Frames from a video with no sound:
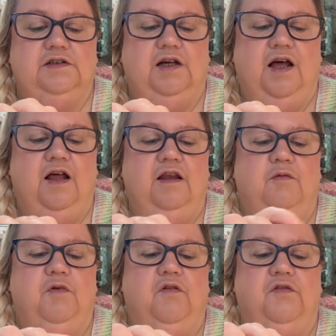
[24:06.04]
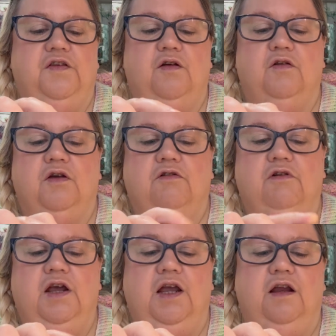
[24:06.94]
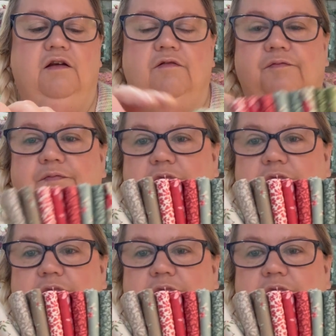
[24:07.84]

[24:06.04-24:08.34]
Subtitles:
And then we've obviously got the green.